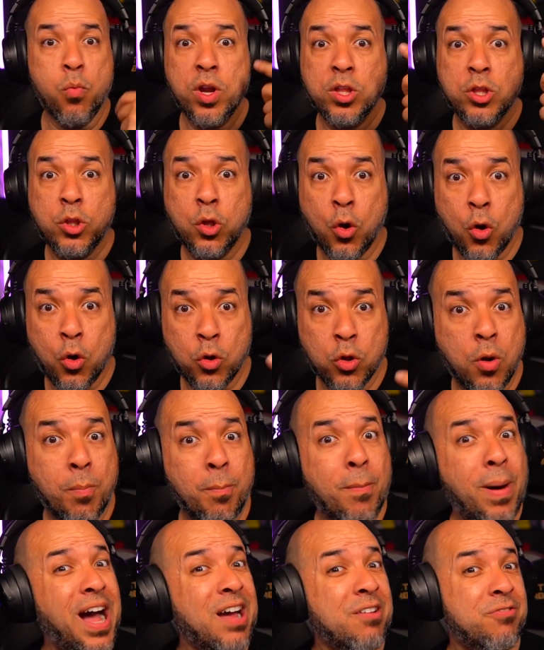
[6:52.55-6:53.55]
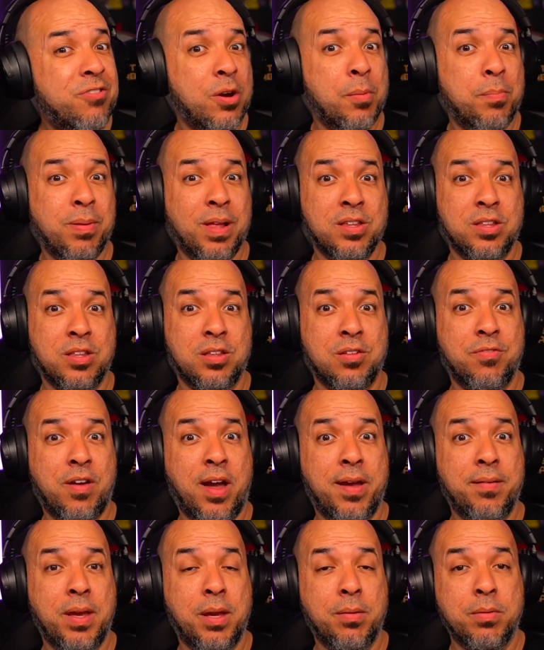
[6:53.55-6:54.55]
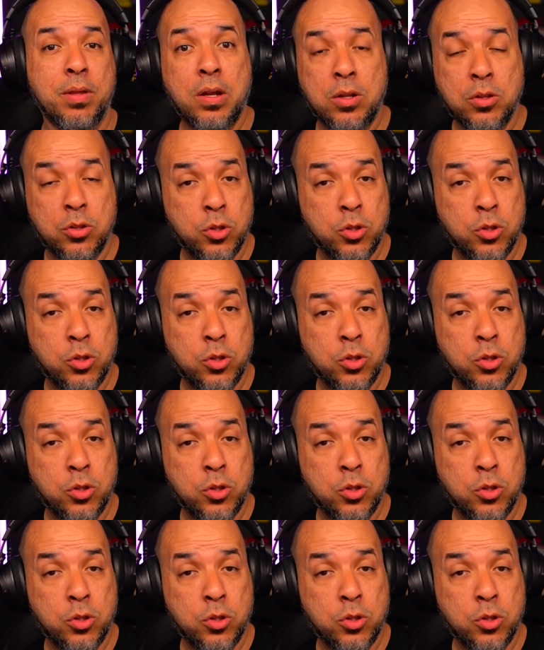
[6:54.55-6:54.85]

Returnal, my favorite PlayStation 5 games.